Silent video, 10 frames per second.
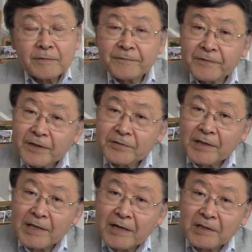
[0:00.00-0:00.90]
Free
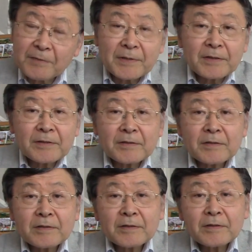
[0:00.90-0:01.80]
Trade Agreement
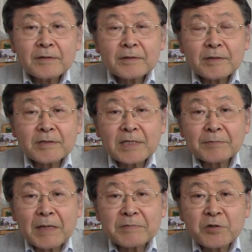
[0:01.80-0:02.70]
is
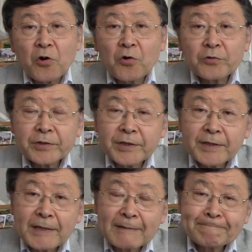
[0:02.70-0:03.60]
sometimes called
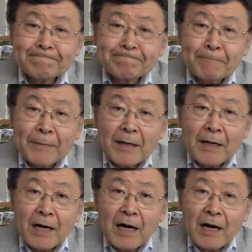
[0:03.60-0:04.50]
the
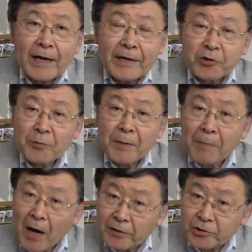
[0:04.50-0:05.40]
economic
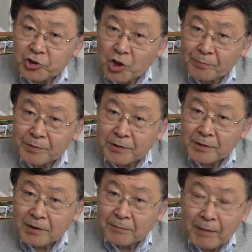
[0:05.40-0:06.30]
partnership
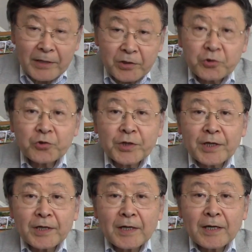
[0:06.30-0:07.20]
by
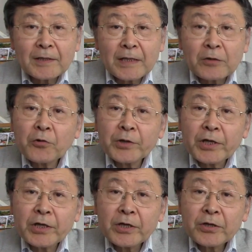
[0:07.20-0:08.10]
including not
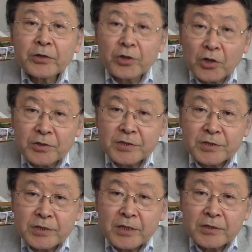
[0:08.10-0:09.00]
only
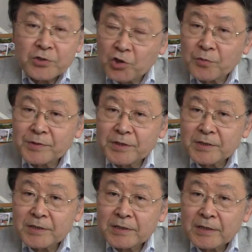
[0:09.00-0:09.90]
goods,
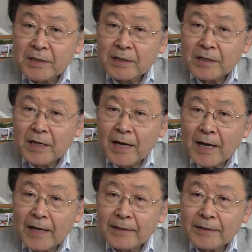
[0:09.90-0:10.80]
services,
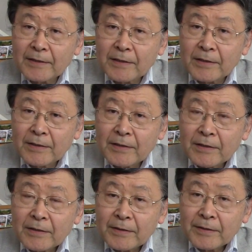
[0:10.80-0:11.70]
and
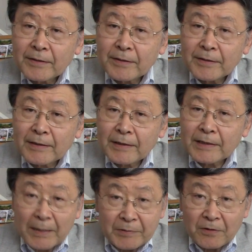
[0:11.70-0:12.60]
the
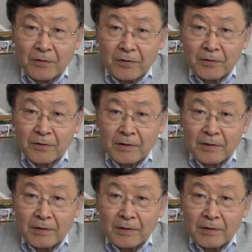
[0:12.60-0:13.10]
capital